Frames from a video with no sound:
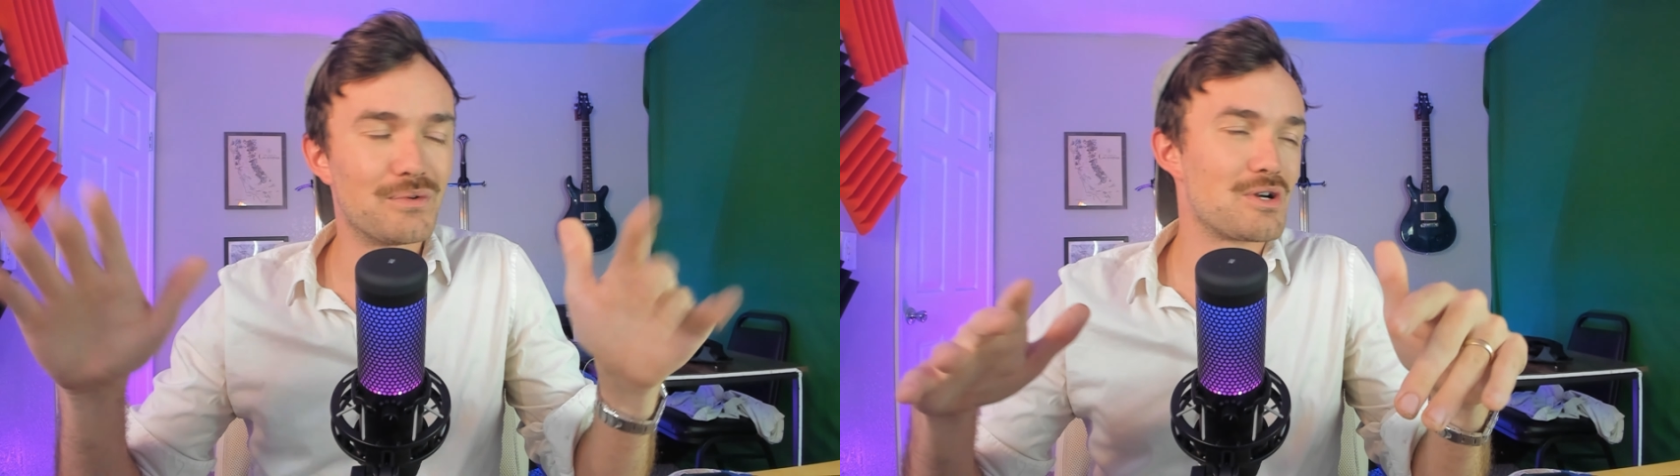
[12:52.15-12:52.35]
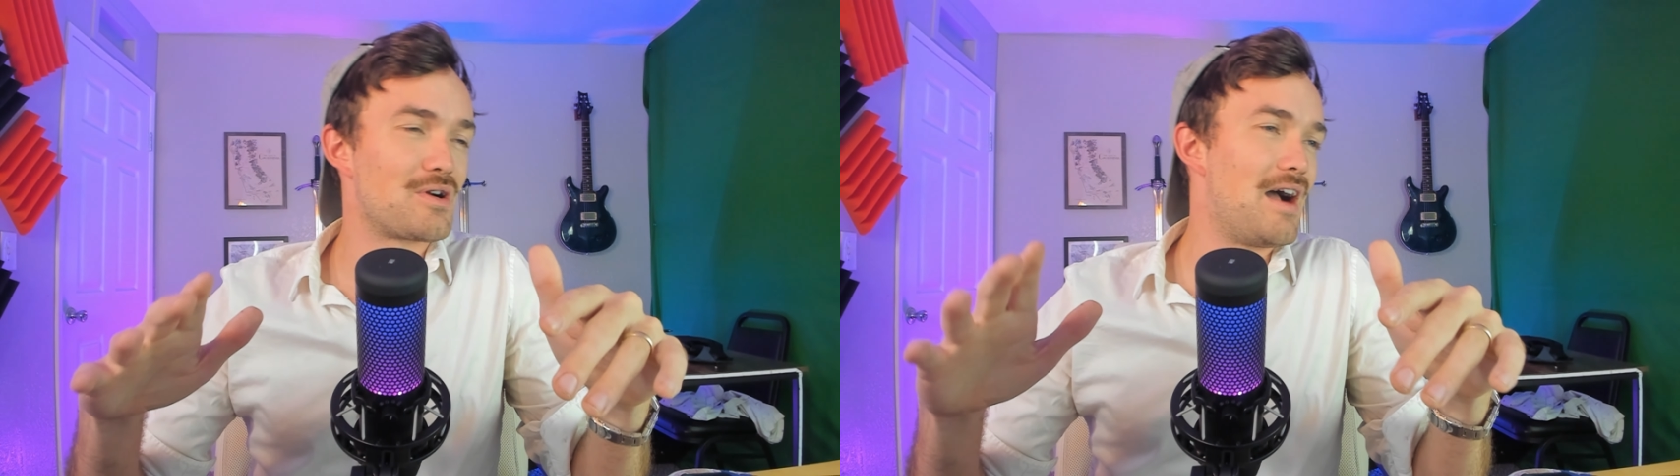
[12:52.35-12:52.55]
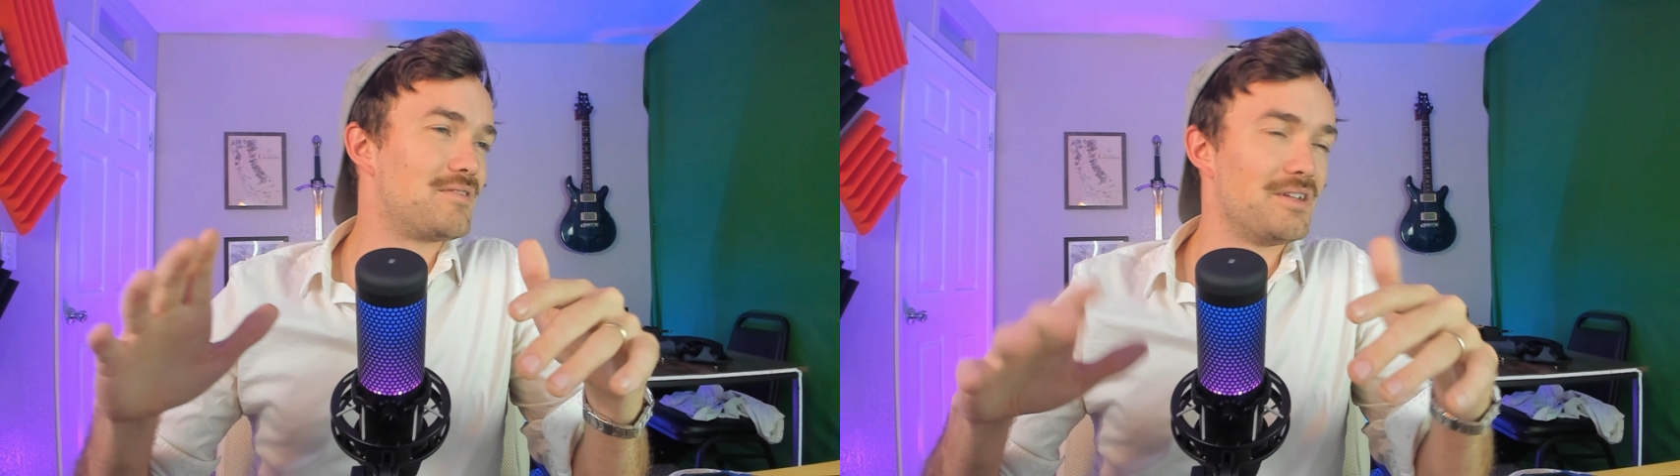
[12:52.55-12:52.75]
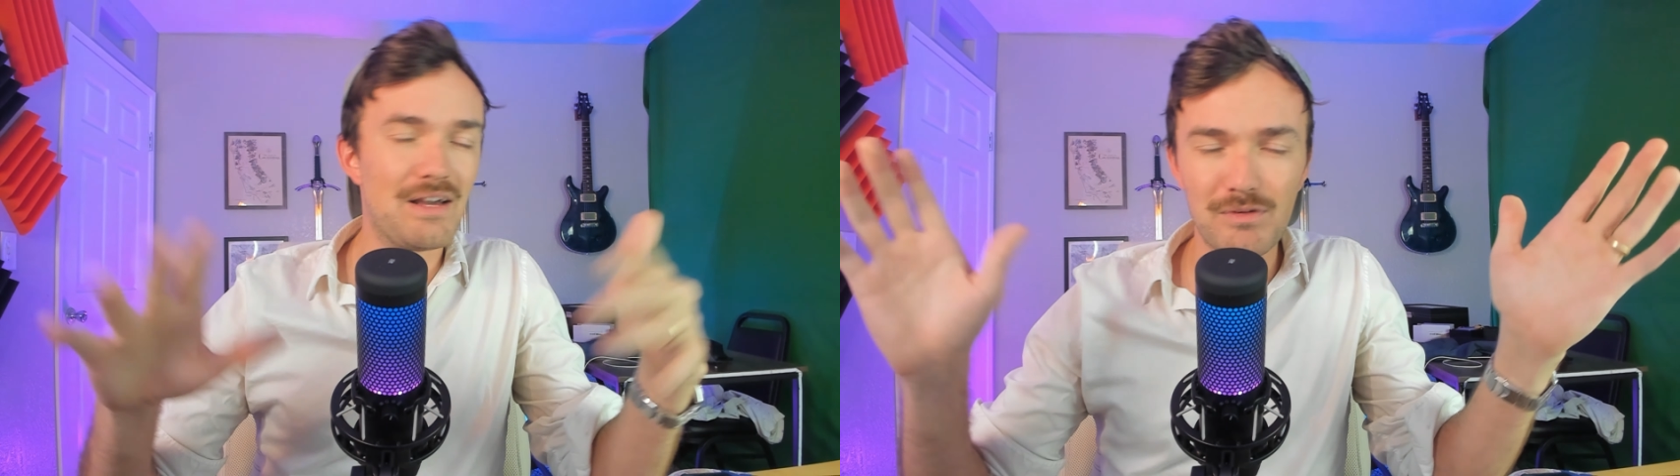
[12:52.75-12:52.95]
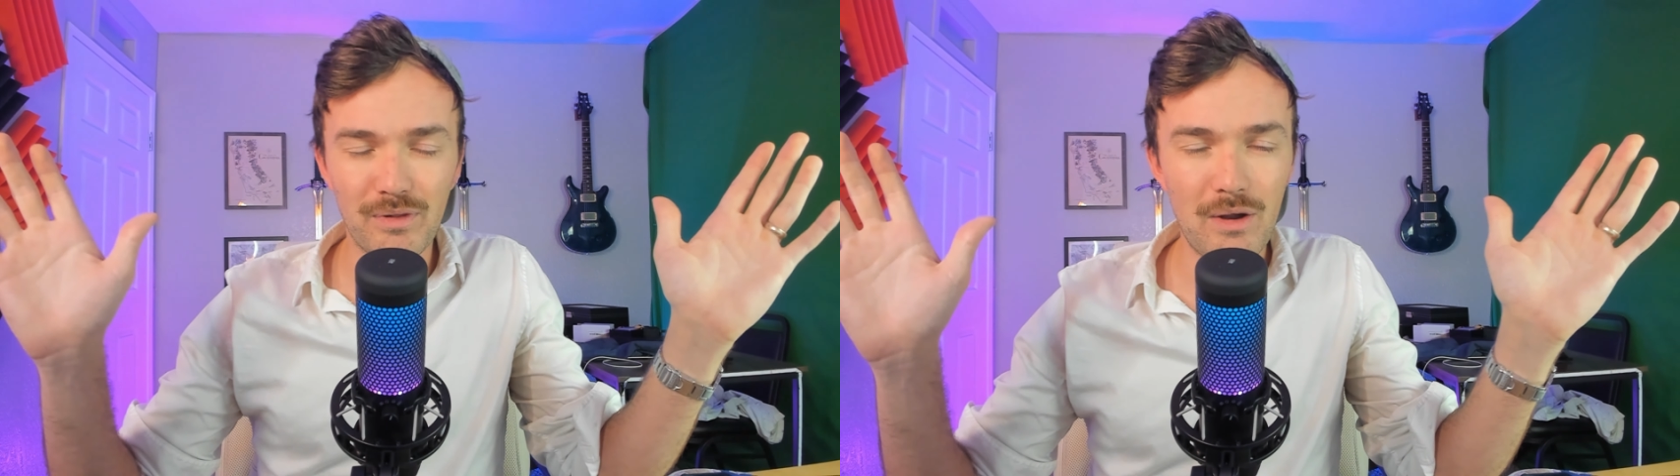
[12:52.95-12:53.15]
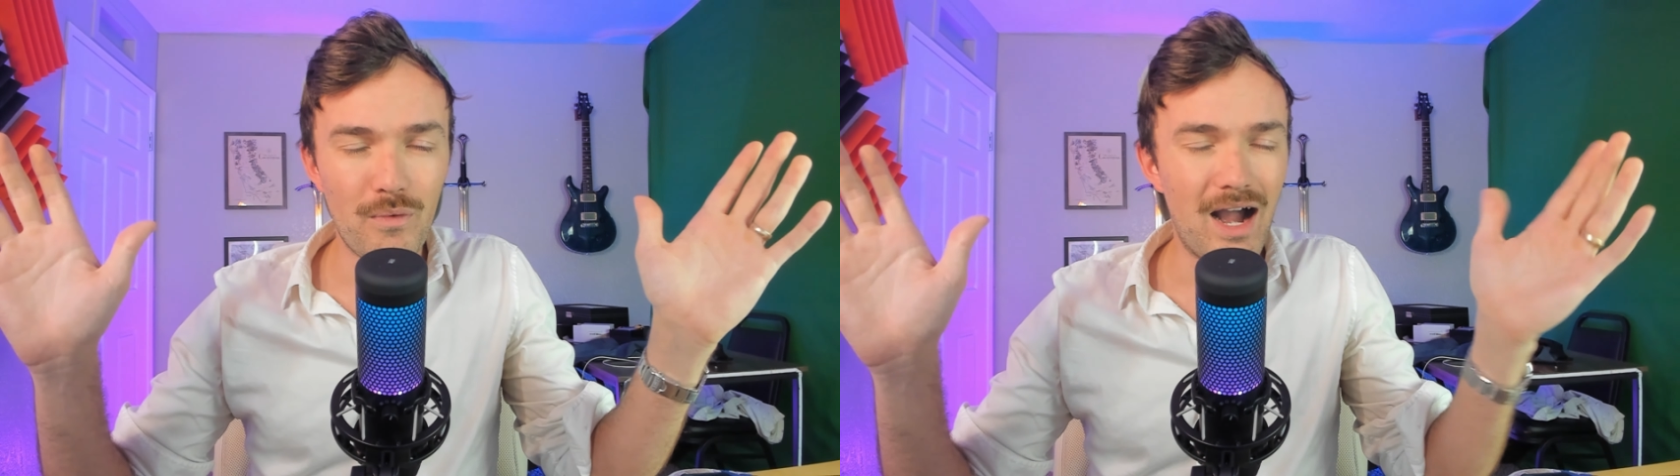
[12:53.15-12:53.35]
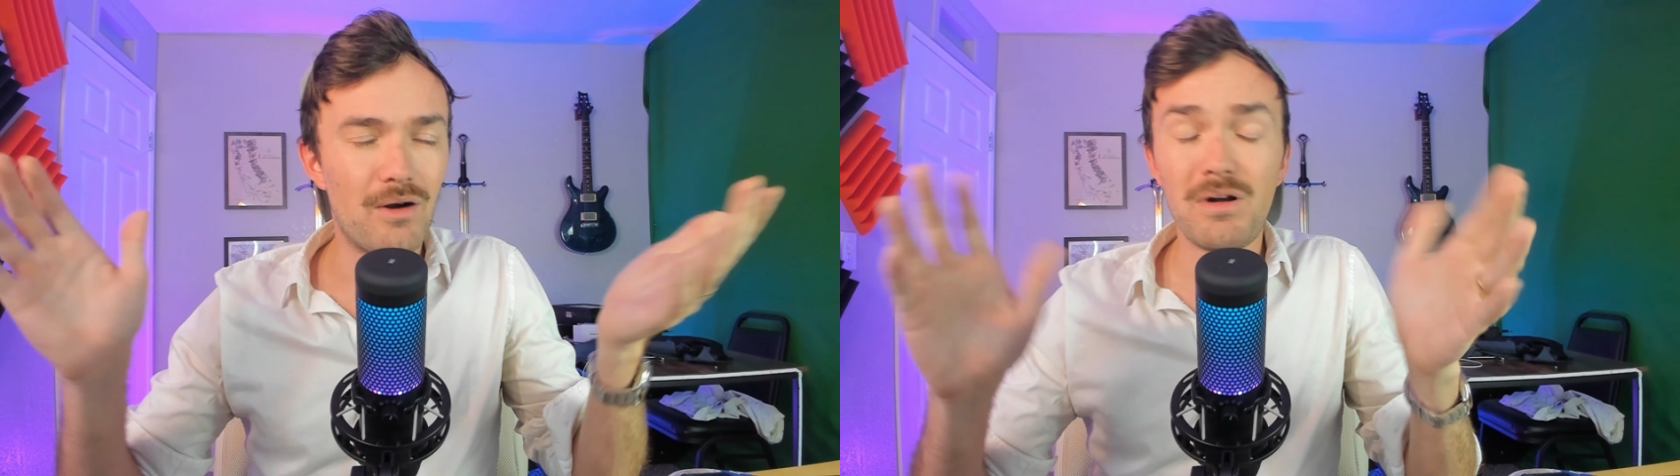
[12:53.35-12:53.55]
Warcraft, I'll never play WoW,